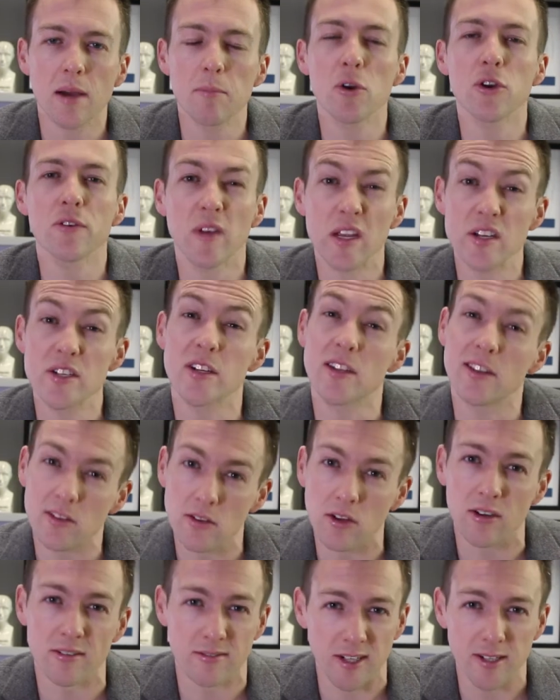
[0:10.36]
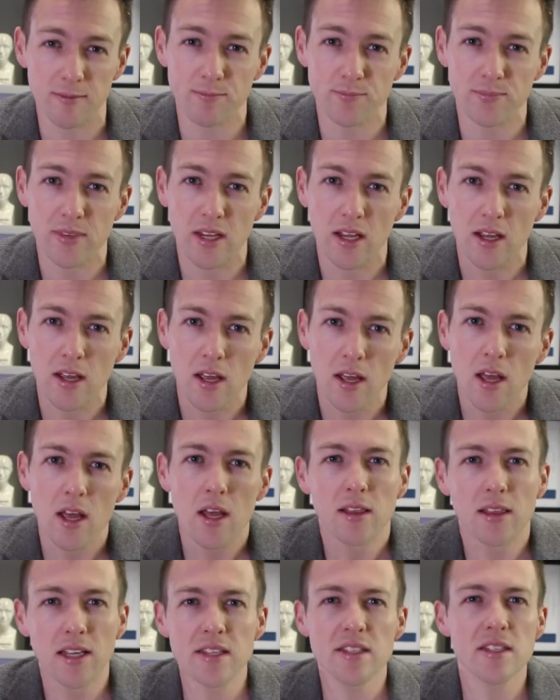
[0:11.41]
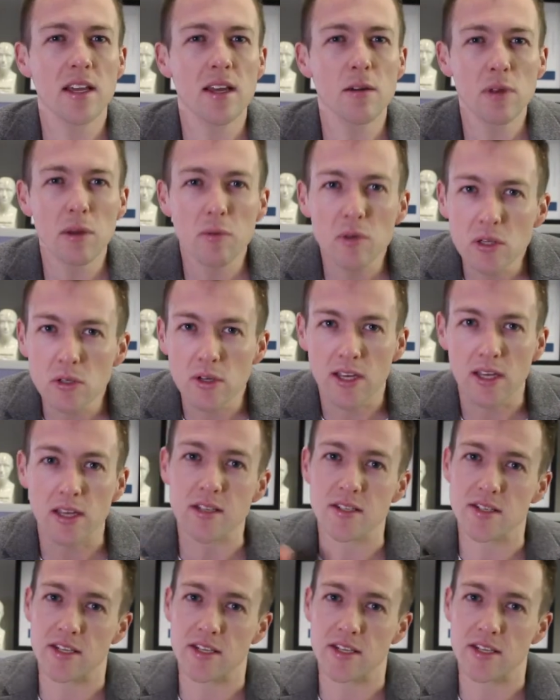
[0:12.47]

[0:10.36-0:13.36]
our motivation in the long run. Let's say that we're looking at